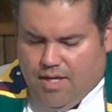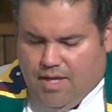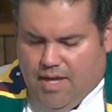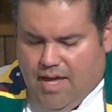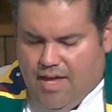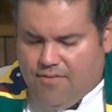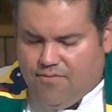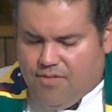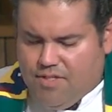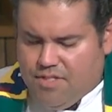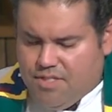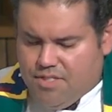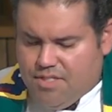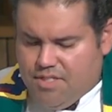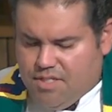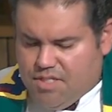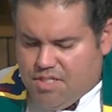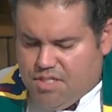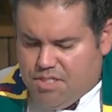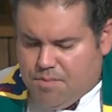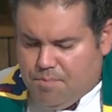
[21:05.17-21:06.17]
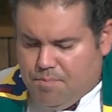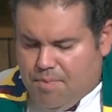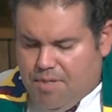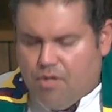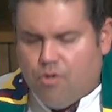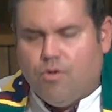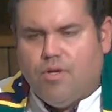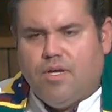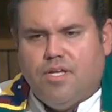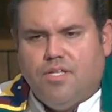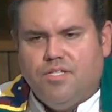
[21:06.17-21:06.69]
Evans
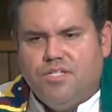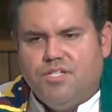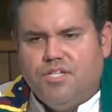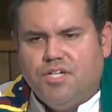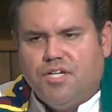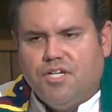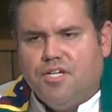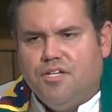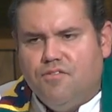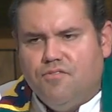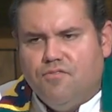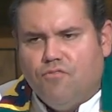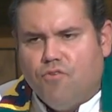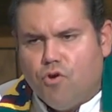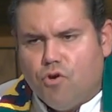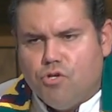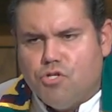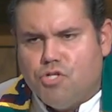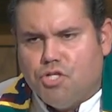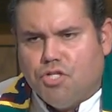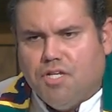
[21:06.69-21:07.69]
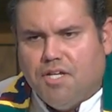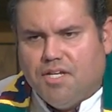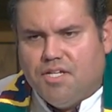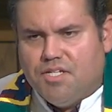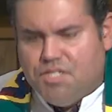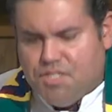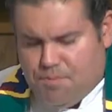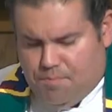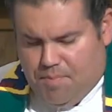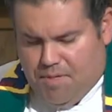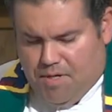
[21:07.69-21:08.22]
experienced a conversion
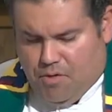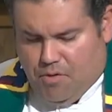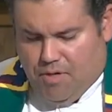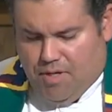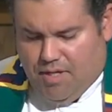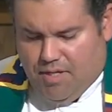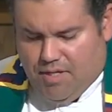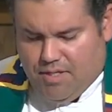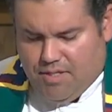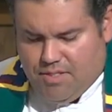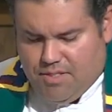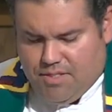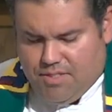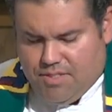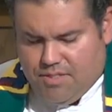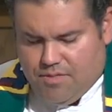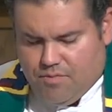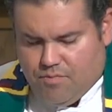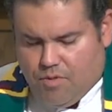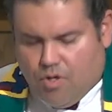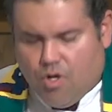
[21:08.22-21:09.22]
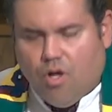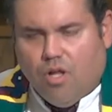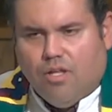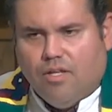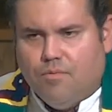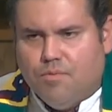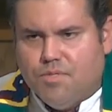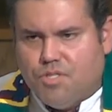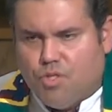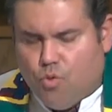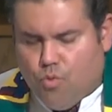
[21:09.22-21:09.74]
experience. Recall, he
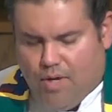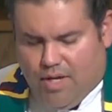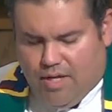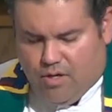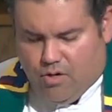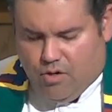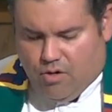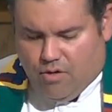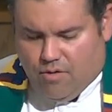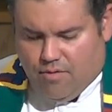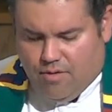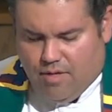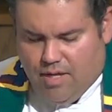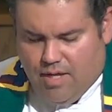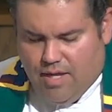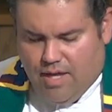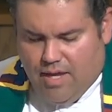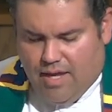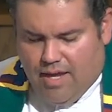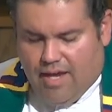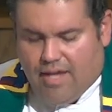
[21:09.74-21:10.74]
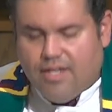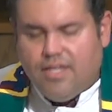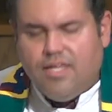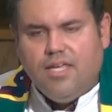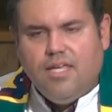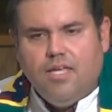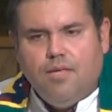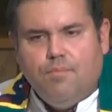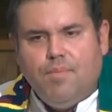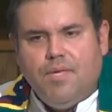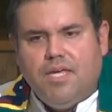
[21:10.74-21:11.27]
was a Quaker. And
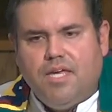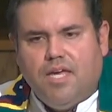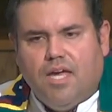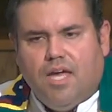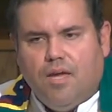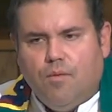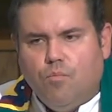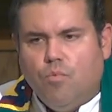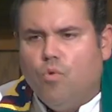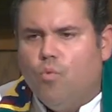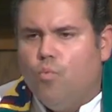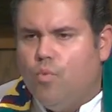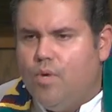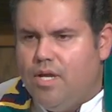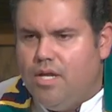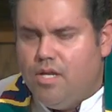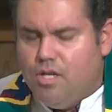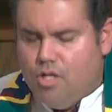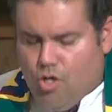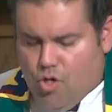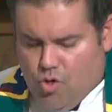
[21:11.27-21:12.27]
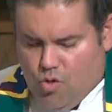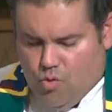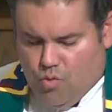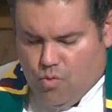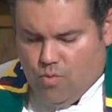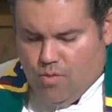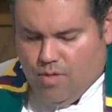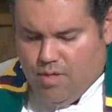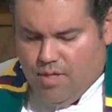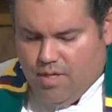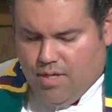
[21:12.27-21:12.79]
he became what we know
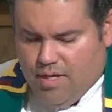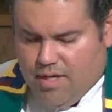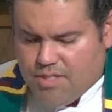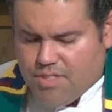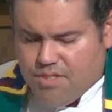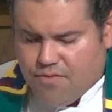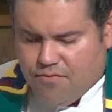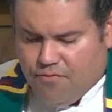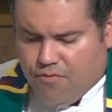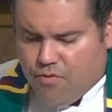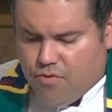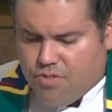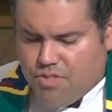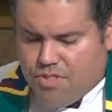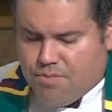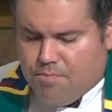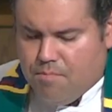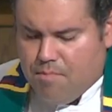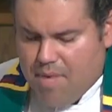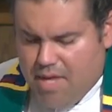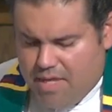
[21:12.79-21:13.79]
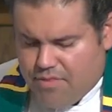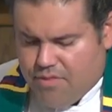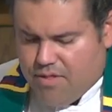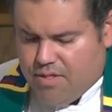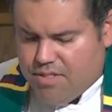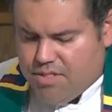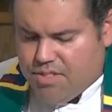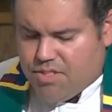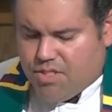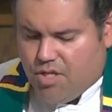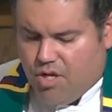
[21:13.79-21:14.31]
as the first
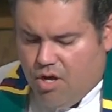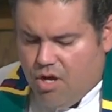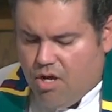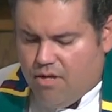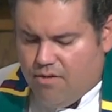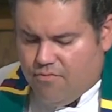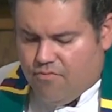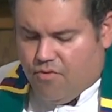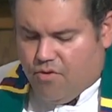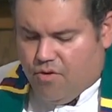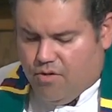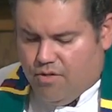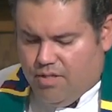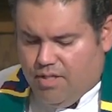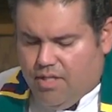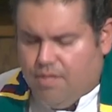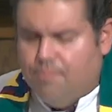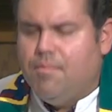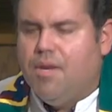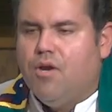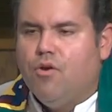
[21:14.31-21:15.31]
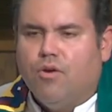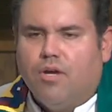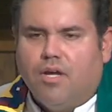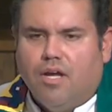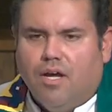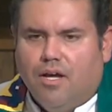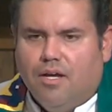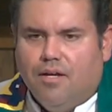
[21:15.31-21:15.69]
Methodist convert in America.